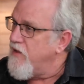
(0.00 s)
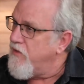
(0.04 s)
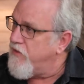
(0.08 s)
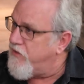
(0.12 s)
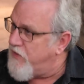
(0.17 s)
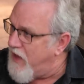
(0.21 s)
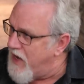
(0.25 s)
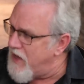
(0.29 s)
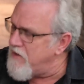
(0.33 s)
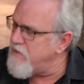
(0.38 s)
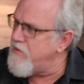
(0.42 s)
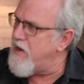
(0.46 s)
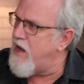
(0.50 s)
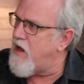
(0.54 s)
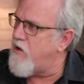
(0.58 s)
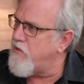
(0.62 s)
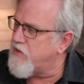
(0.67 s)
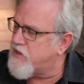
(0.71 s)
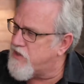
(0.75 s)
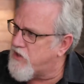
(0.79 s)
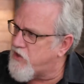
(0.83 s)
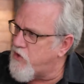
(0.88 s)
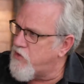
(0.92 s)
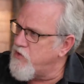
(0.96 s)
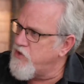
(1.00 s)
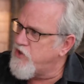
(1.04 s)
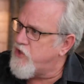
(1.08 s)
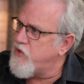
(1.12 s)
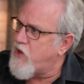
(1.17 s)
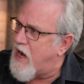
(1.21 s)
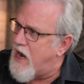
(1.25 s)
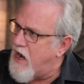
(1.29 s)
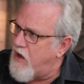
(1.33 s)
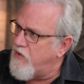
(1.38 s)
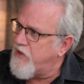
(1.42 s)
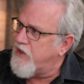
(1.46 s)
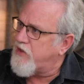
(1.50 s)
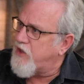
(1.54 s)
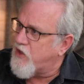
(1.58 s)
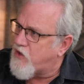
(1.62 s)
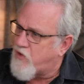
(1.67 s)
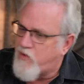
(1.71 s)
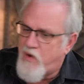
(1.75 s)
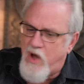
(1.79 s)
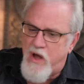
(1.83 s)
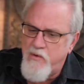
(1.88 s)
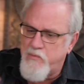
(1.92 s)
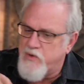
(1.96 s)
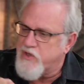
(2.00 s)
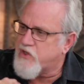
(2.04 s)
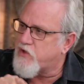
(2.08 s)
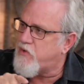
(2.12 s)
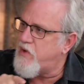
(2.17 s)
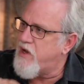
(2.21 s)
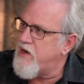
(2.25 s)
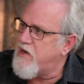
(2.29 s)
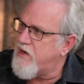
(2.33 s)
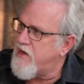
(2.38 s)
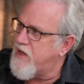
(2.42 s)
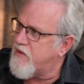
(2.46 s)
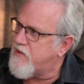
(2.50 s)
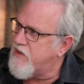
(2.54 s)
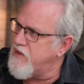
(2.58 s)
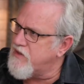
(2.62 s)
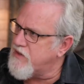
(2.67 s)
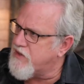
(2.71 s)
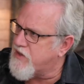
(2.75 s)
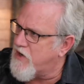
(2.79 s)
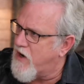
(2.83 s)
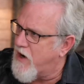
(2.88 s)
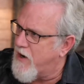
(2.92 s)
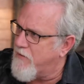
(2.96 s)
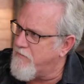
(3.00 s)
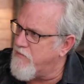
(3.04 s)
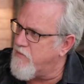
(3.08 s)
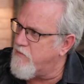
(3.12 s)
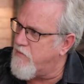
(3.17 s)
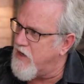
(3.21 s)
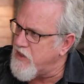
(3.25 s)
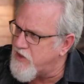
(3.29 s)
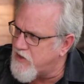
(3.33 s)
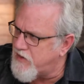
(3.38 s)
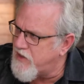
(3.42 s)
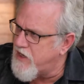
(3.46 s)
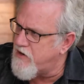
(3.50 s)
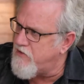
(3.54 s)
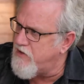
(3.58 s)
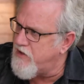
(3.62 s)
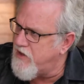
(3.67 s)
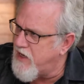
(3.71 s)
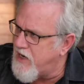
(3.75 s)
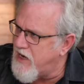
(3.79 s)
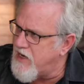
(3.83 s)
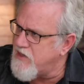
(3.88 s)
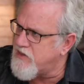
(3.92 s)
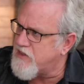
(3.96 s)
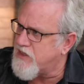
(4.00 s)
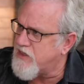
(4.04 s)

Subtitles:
That now shows you how that the Quran was created at this time, much later in the 8th